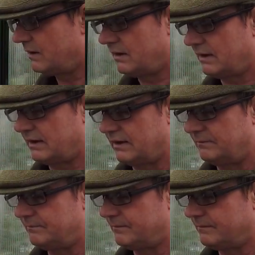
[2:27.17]

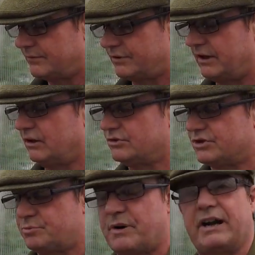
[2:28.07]
3 lots
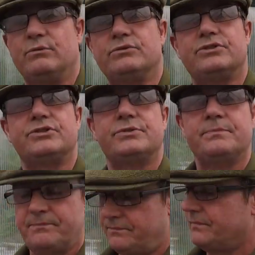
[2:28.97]
of sprouts.
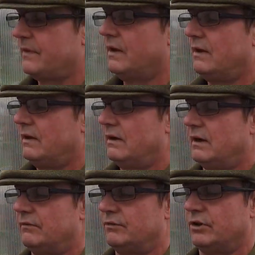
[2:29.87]

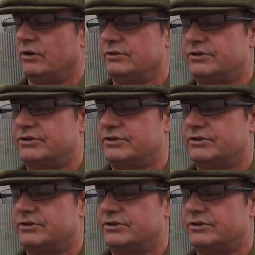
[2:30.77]
I've got